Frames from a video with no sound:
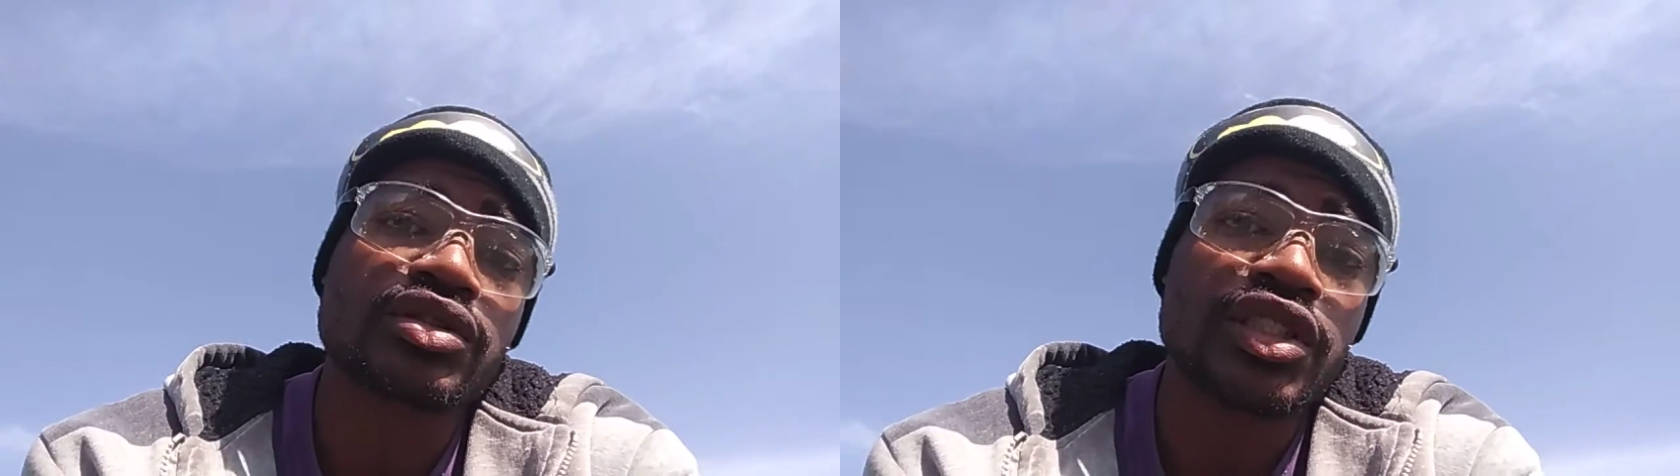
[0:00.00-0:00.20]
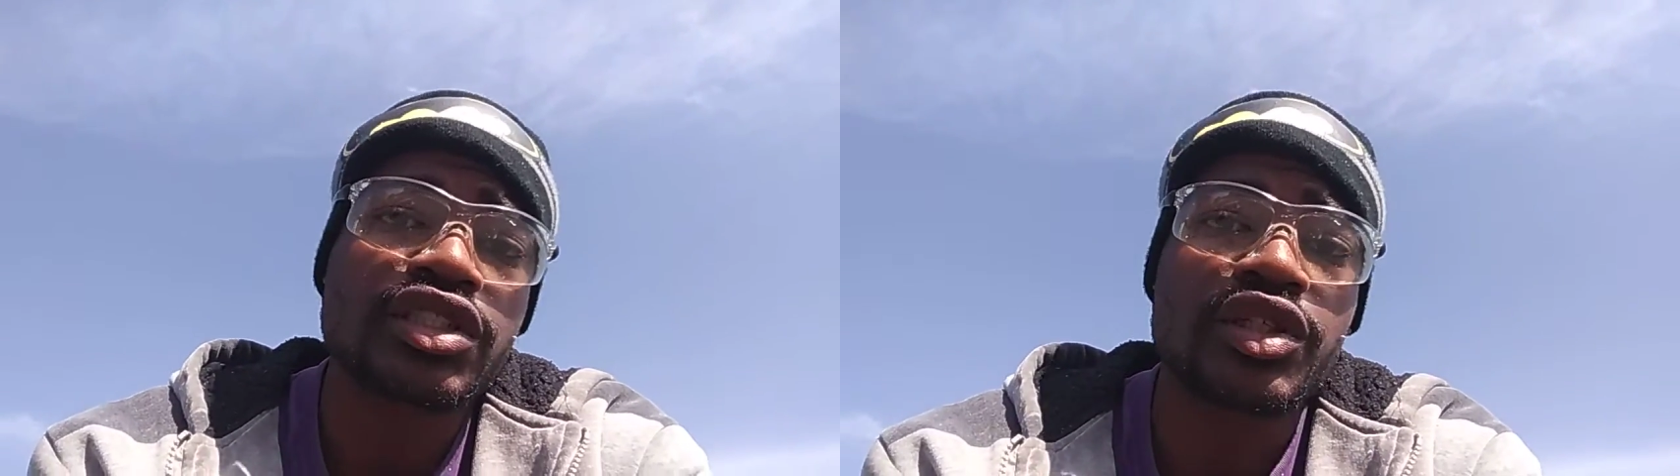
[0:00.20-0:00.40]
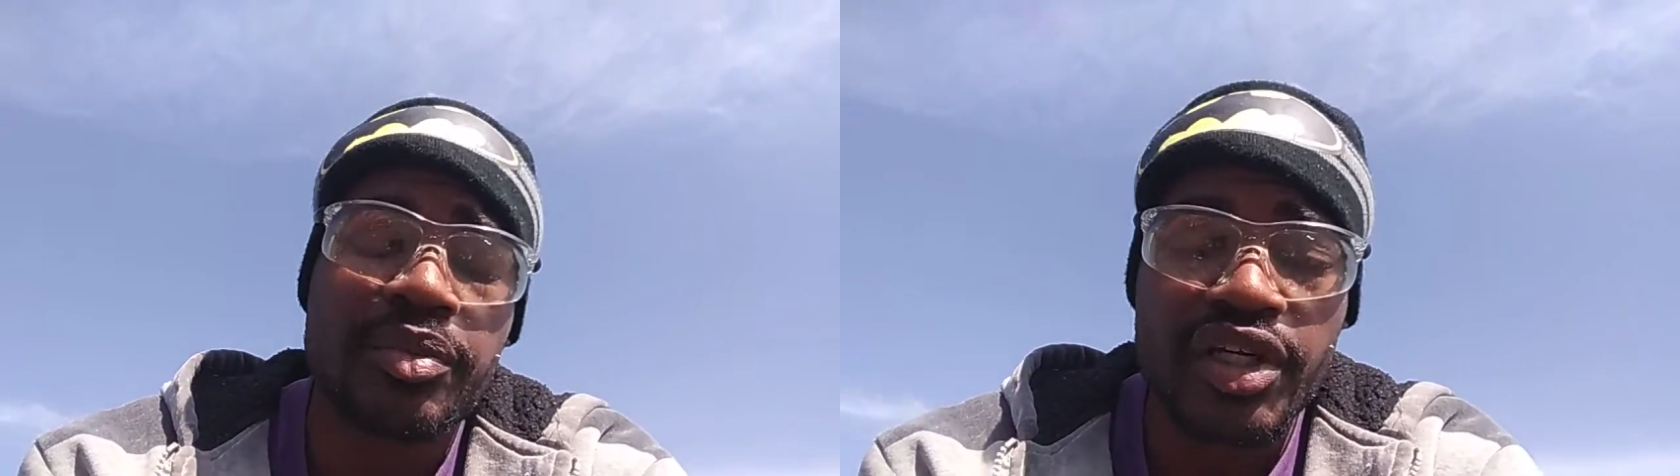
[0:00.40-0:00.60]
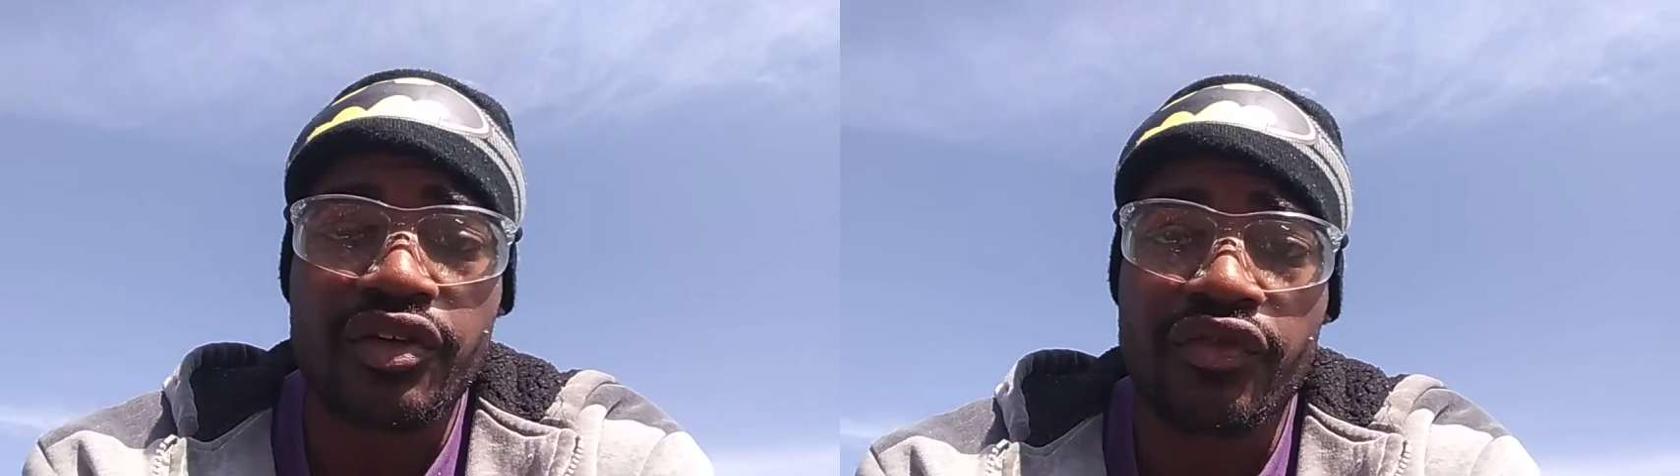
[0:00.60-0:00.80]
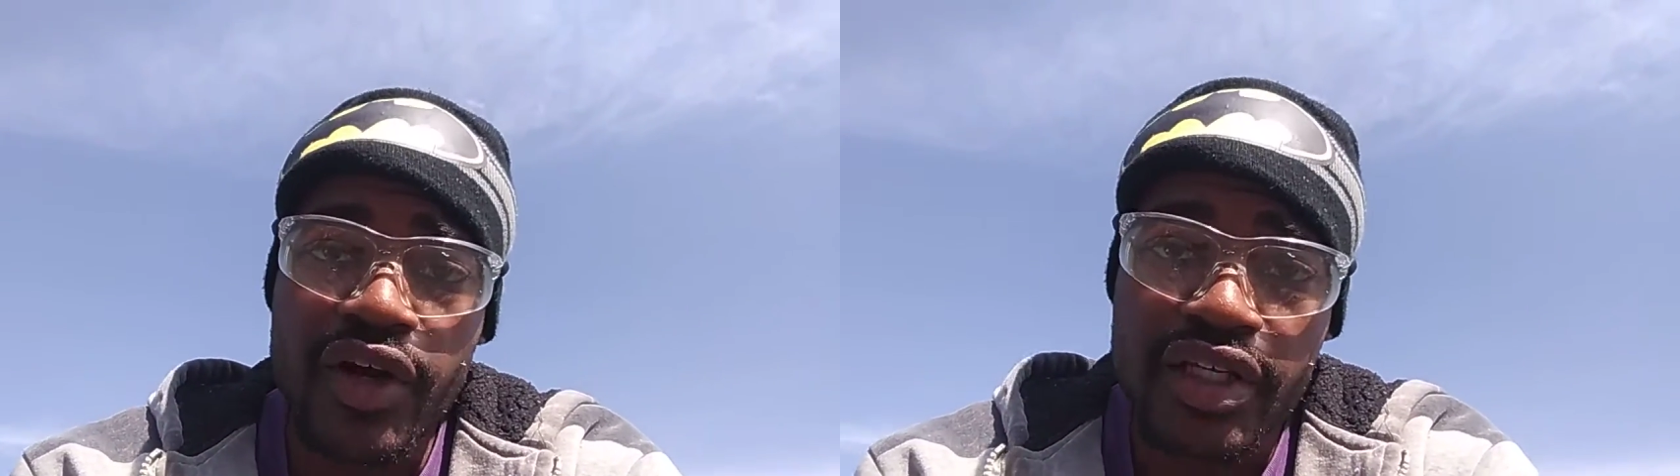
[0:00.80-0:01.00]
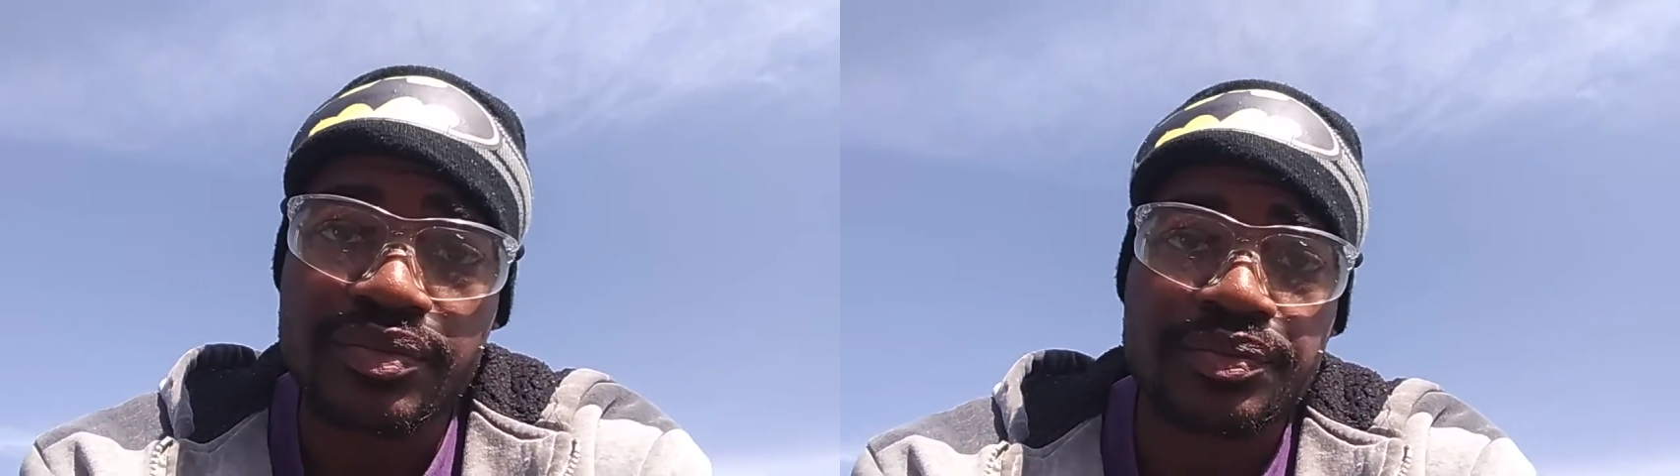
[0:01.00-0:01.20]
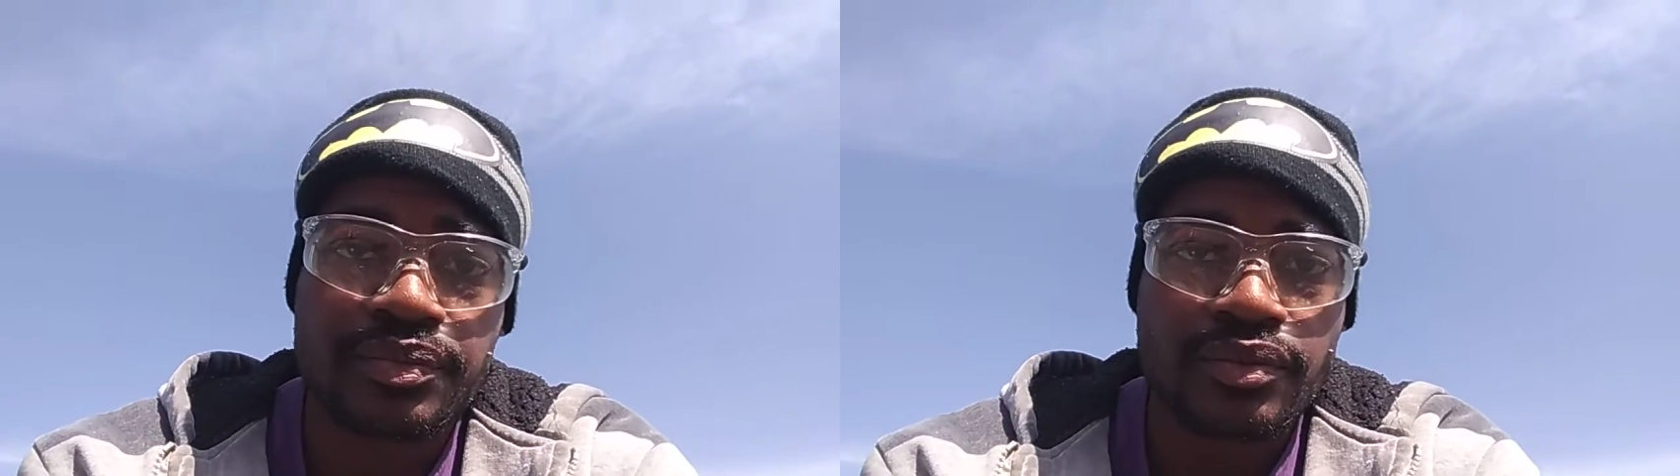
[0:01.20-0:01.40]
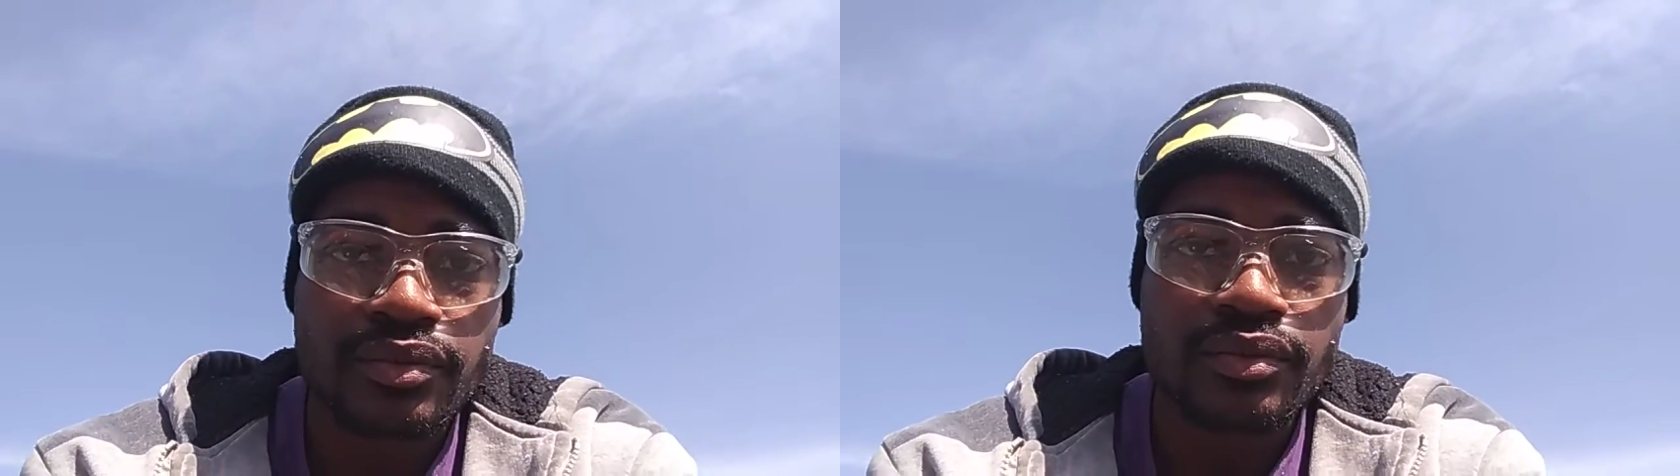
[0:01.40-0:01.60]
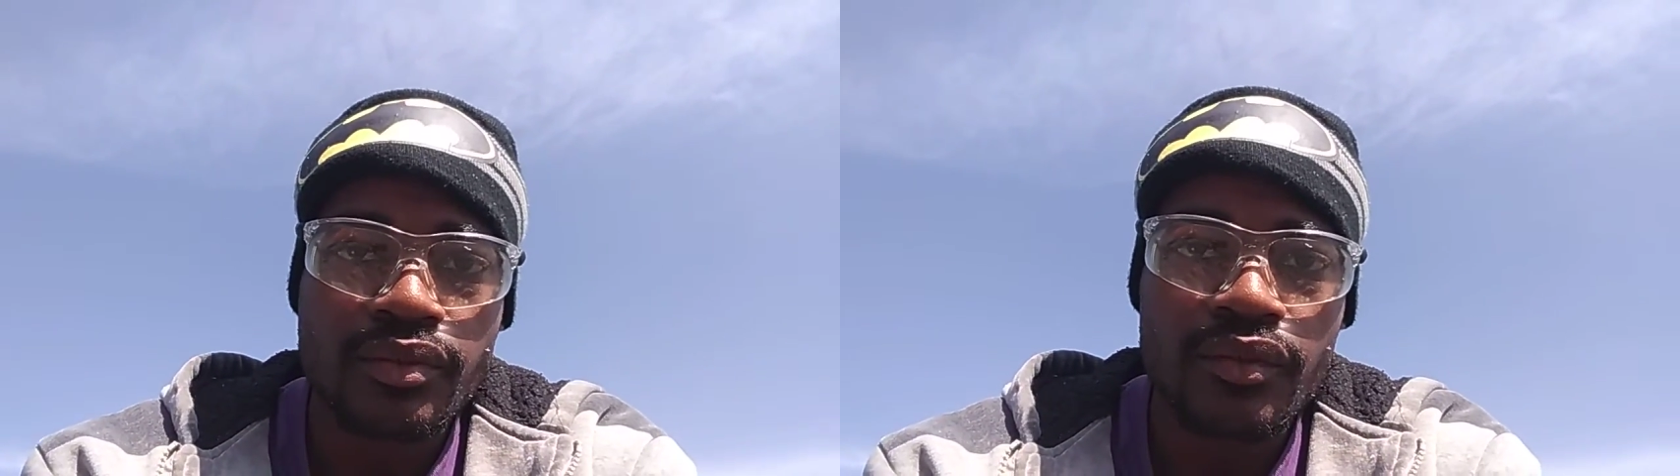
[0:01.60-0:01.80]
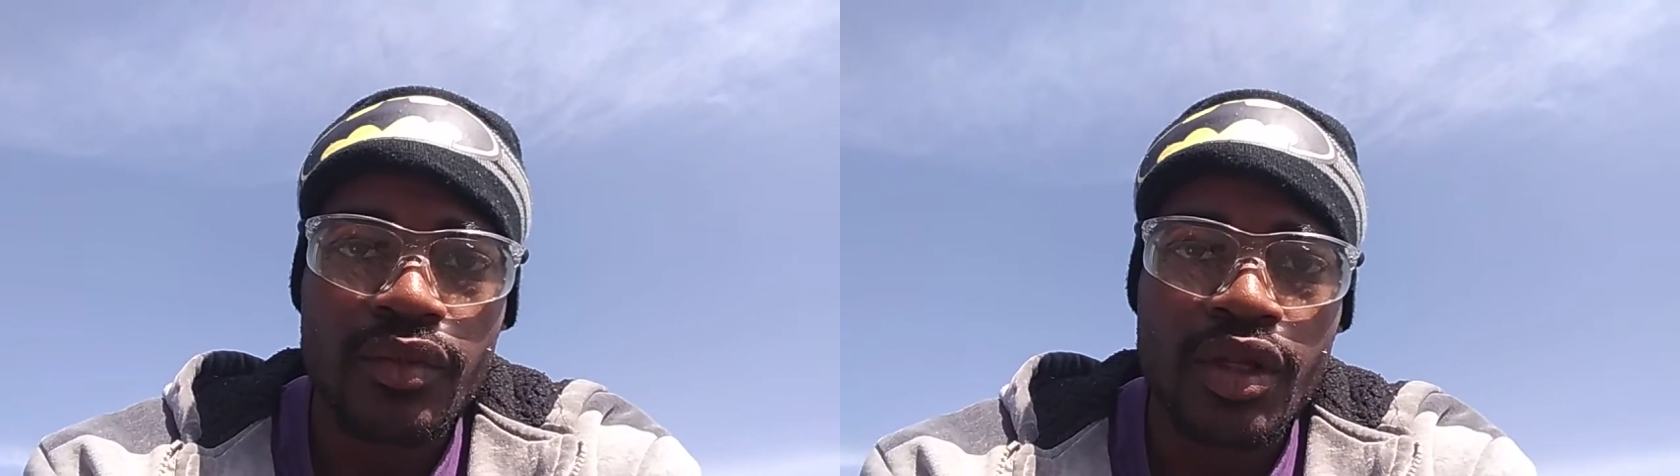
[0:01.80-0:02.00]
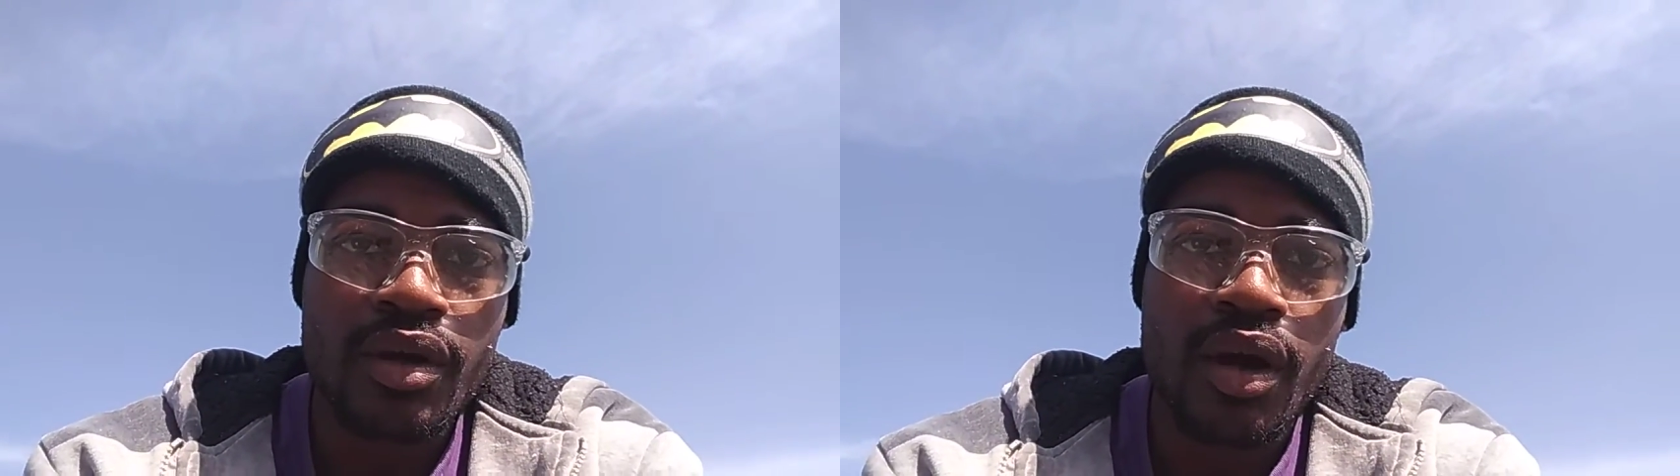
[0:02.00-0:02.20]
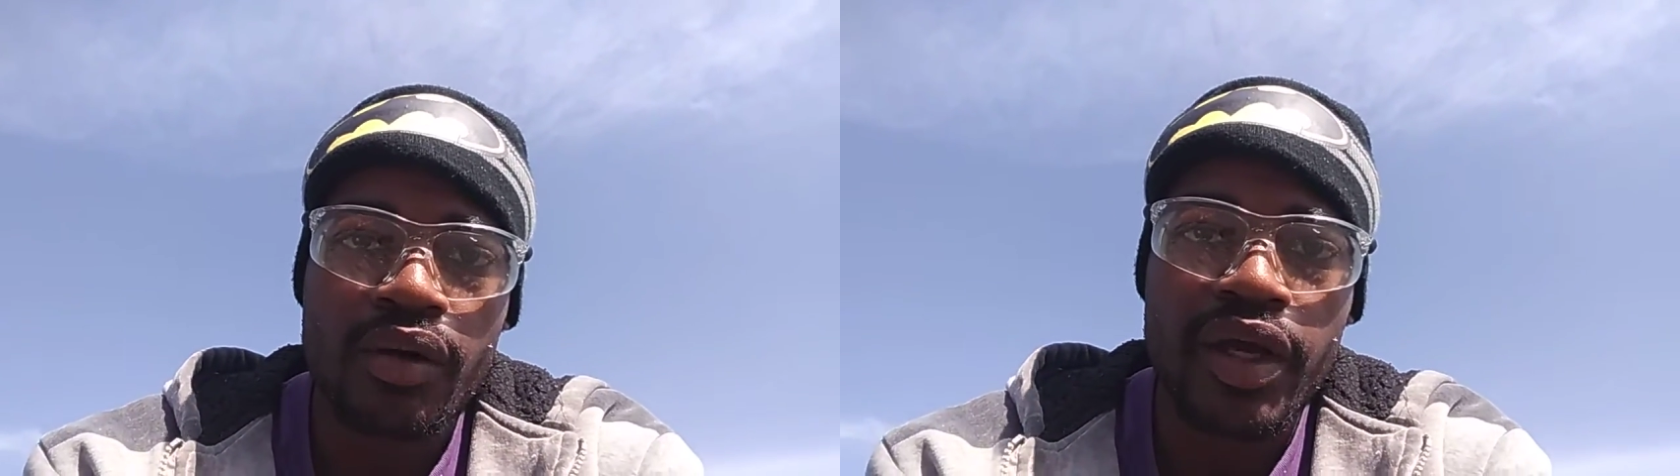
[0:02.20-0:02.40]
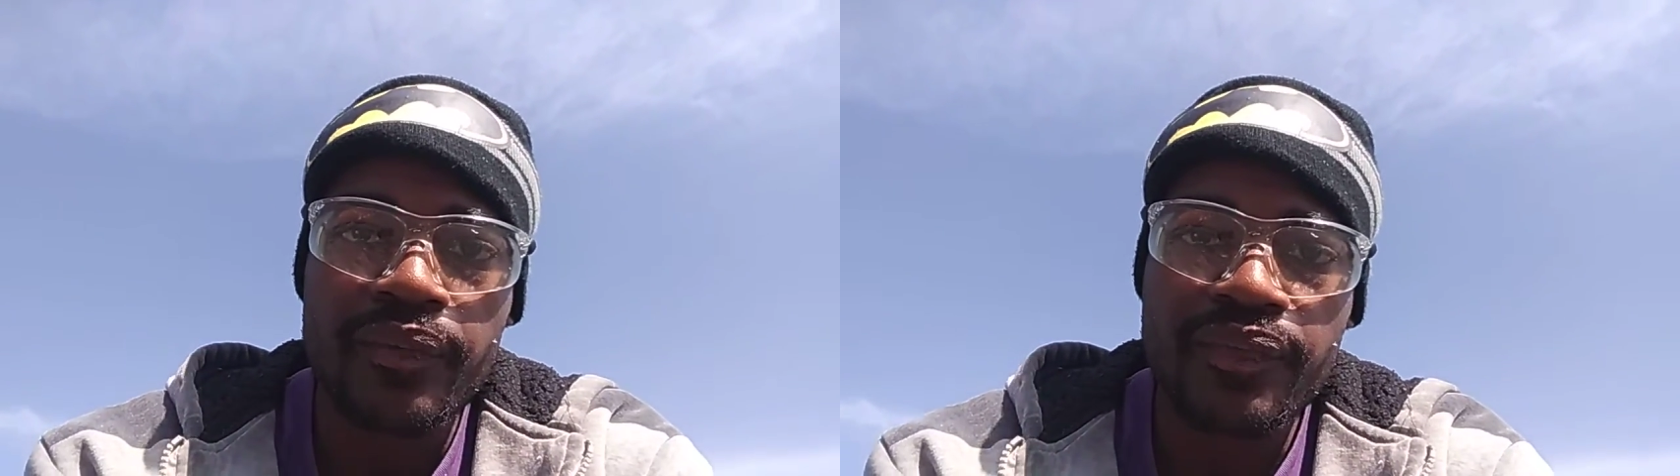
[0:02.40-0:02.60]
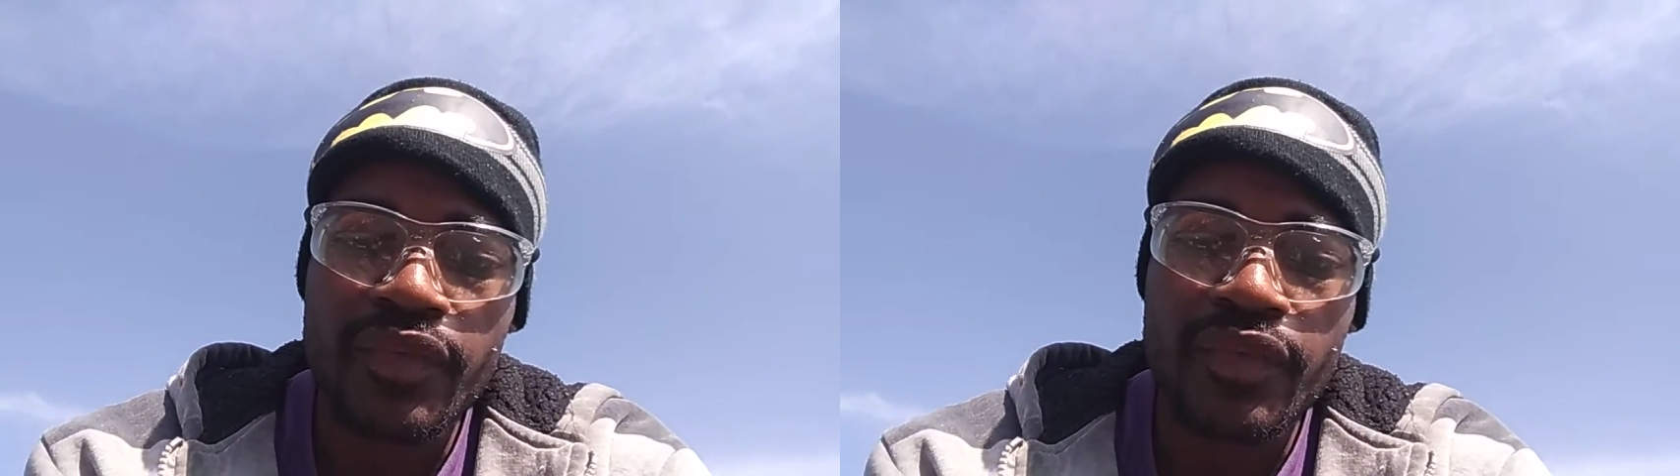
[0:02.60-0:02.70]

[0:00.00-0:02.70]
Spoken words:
just to be your friend. Okay?